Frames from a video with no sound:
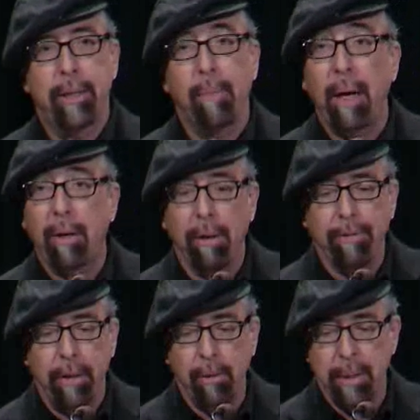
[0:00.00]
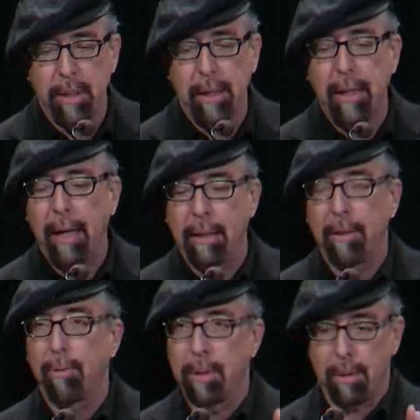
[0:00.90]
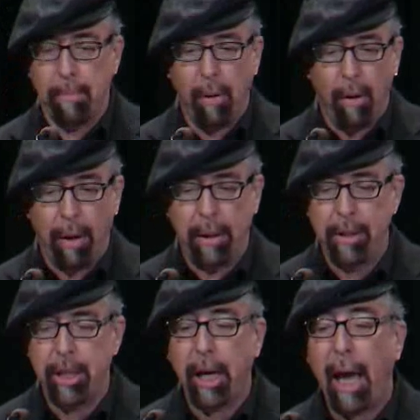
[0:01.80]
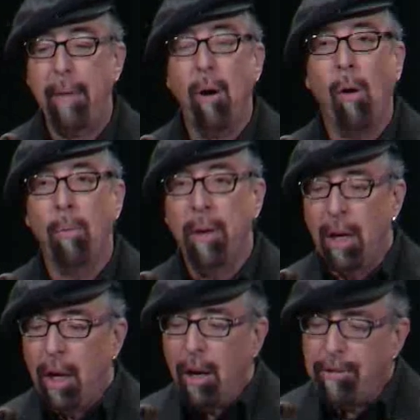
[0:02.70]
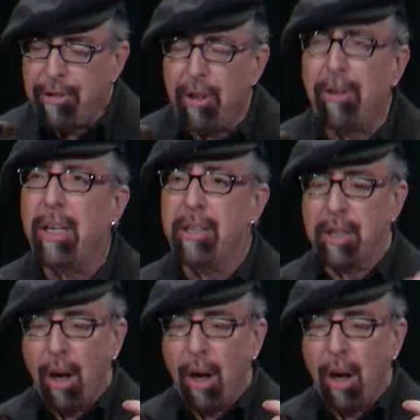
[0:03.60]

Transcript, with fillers: Now, my girlfriend, who was in attendance, was appalled, and she came home furious,